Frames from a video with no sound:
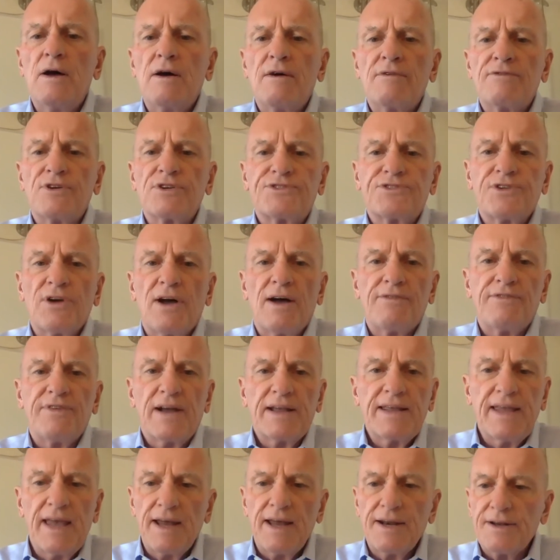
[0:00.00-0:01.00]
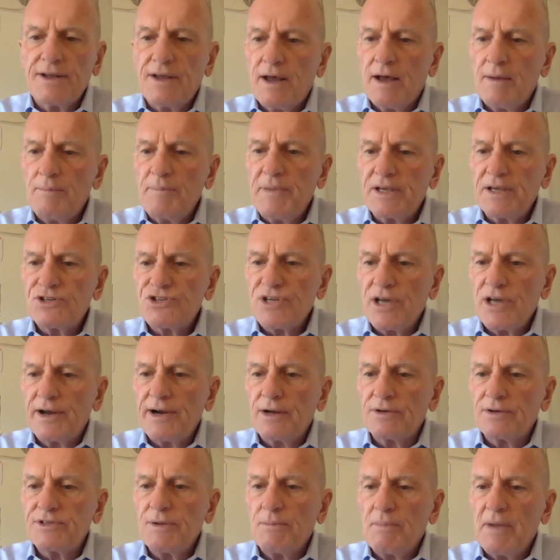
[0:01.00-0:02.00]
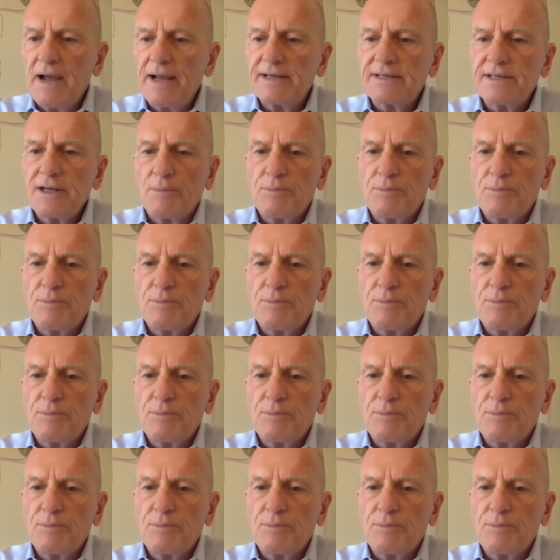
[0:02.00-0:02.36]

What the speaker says: First off, again, a big shout out to Mike Del